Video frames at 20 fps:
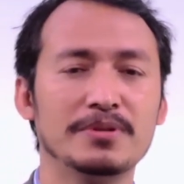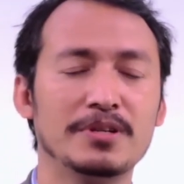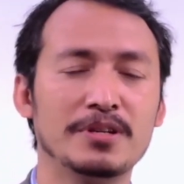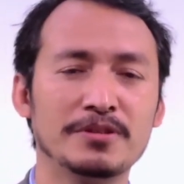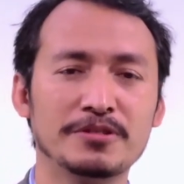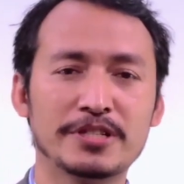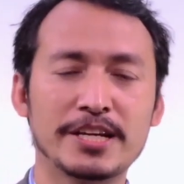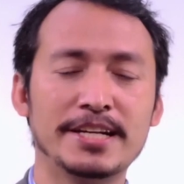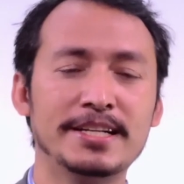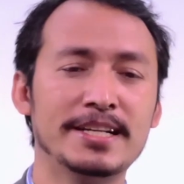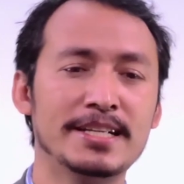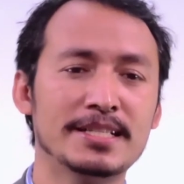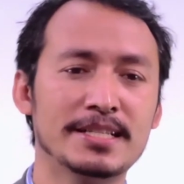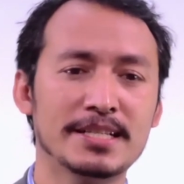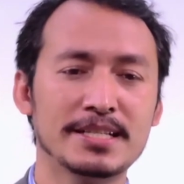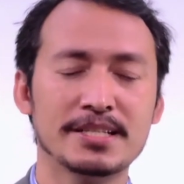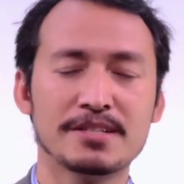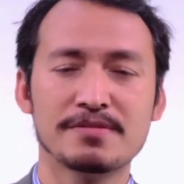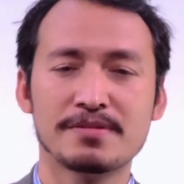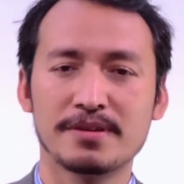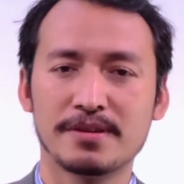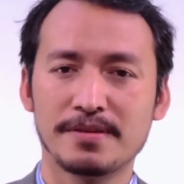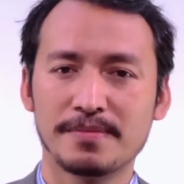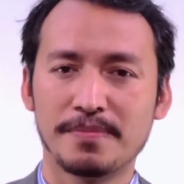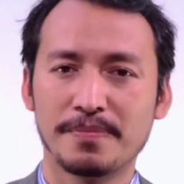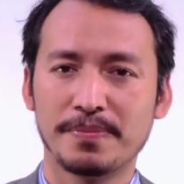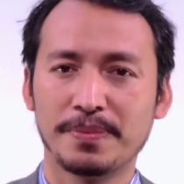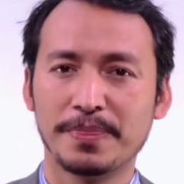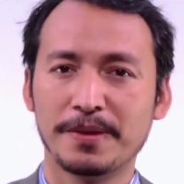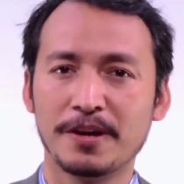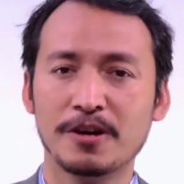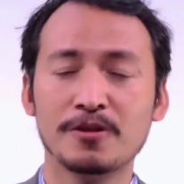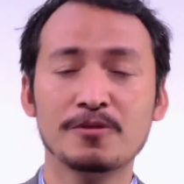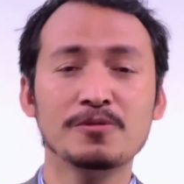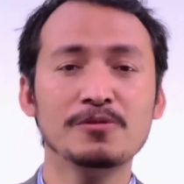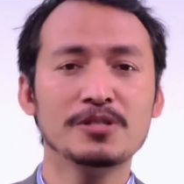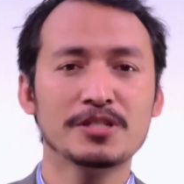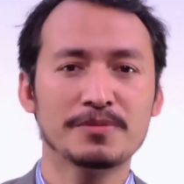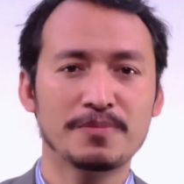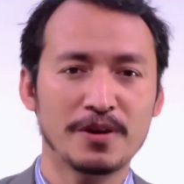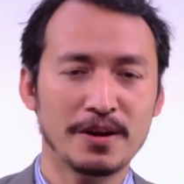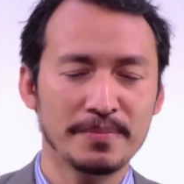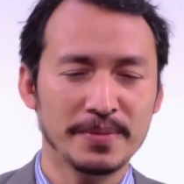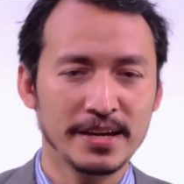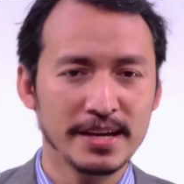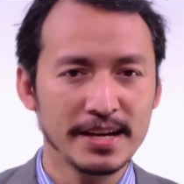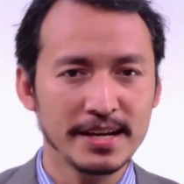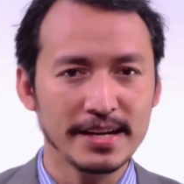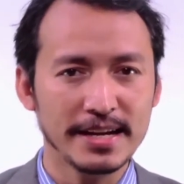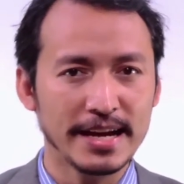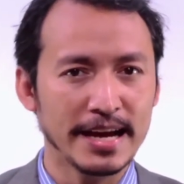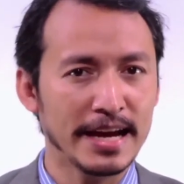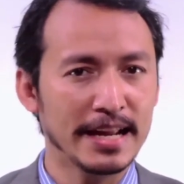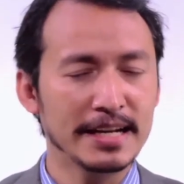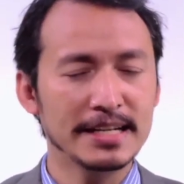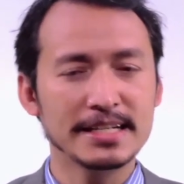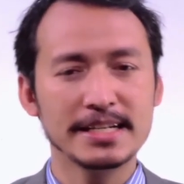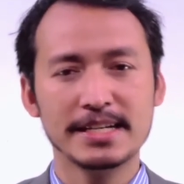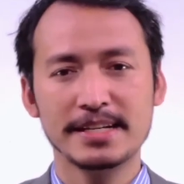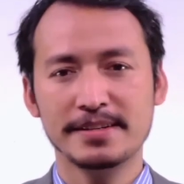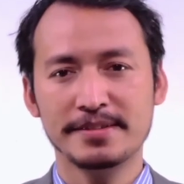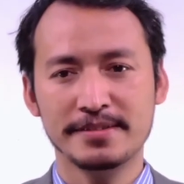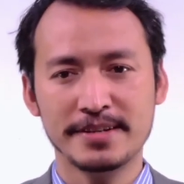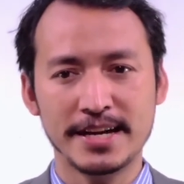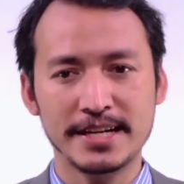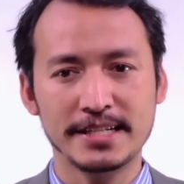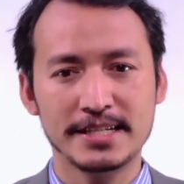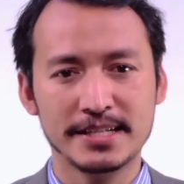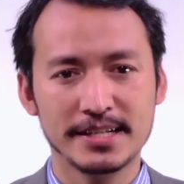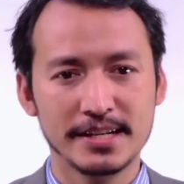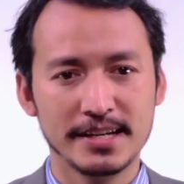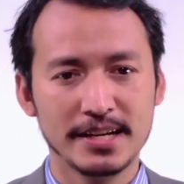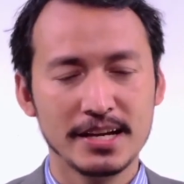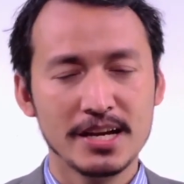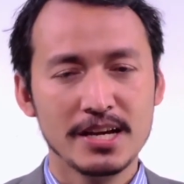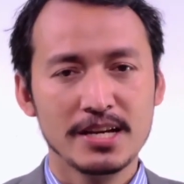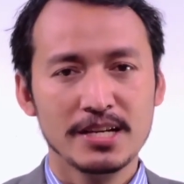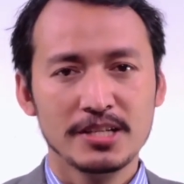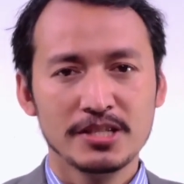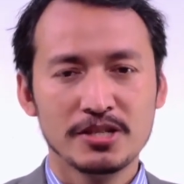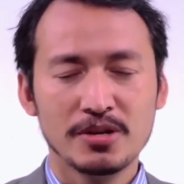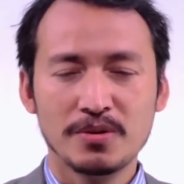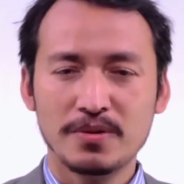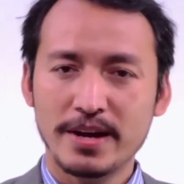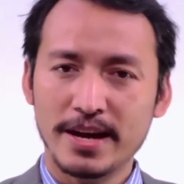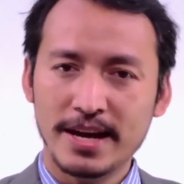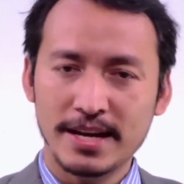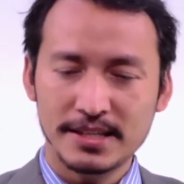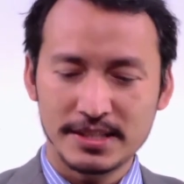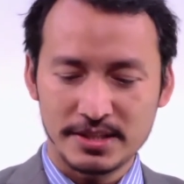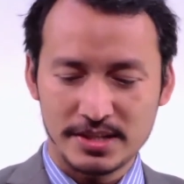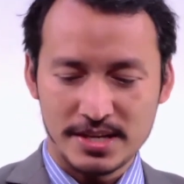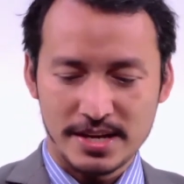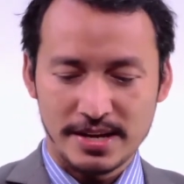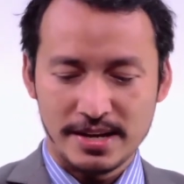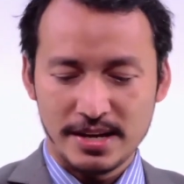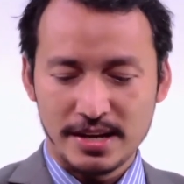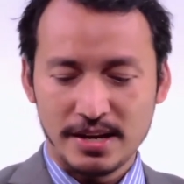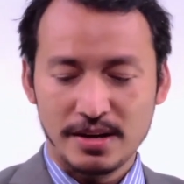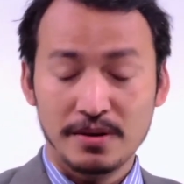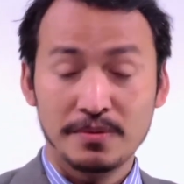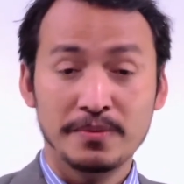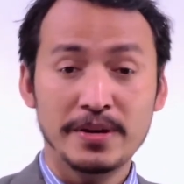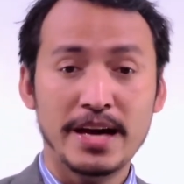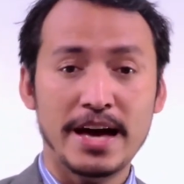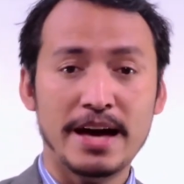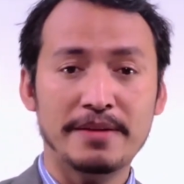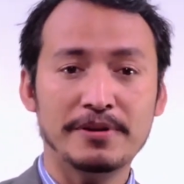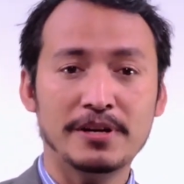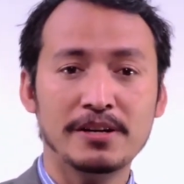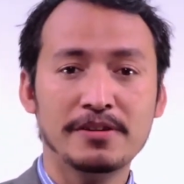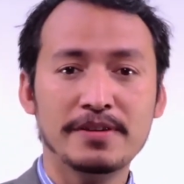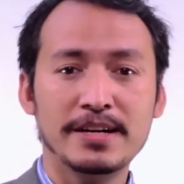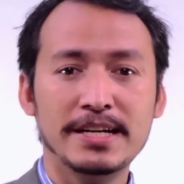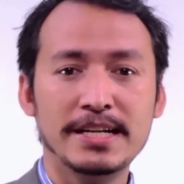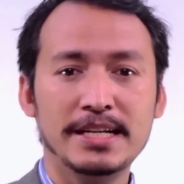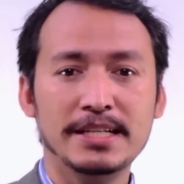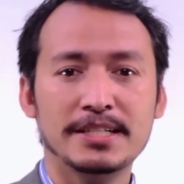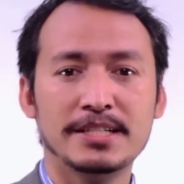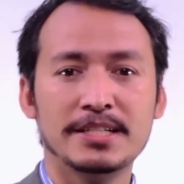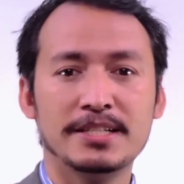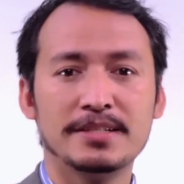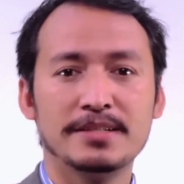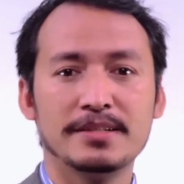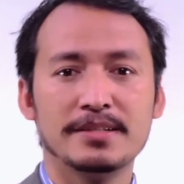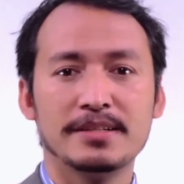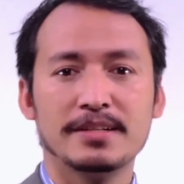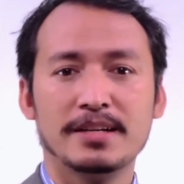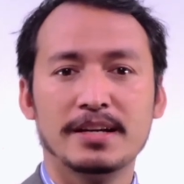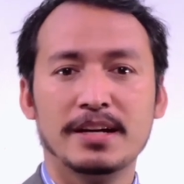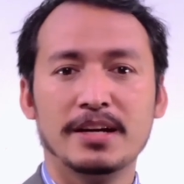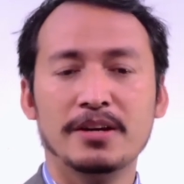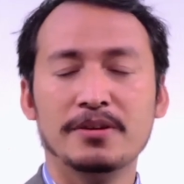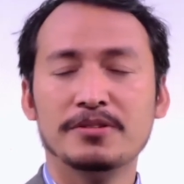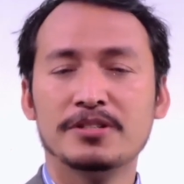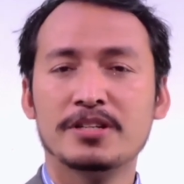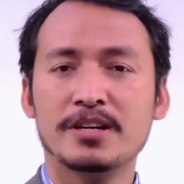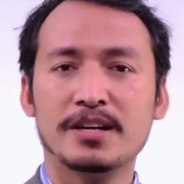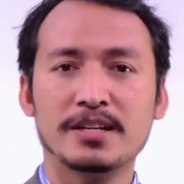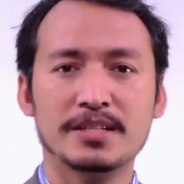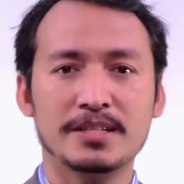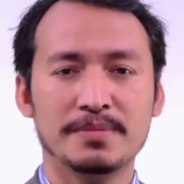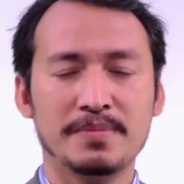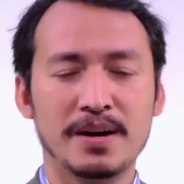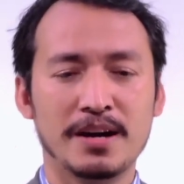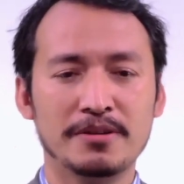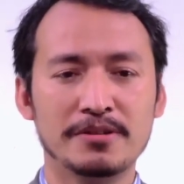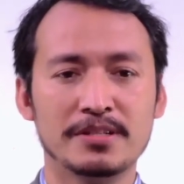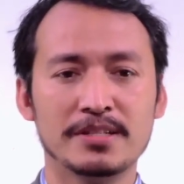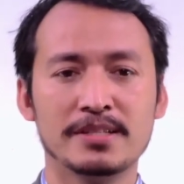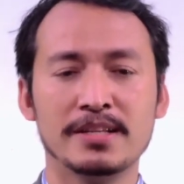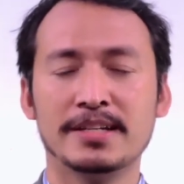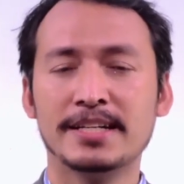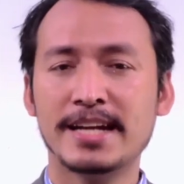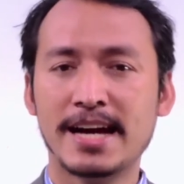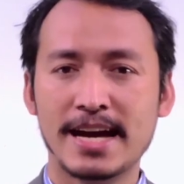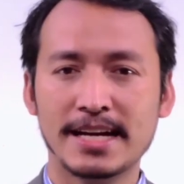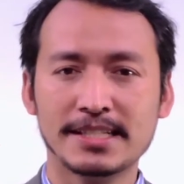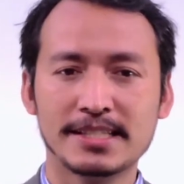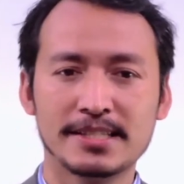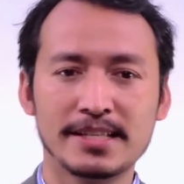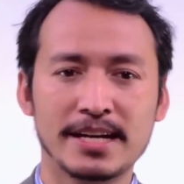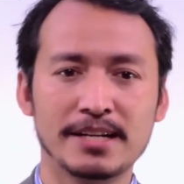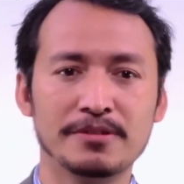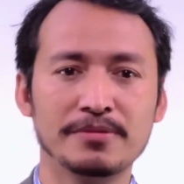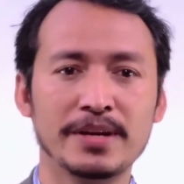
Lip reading: sentences, rules from here and write. So as we have already talked about, the task that we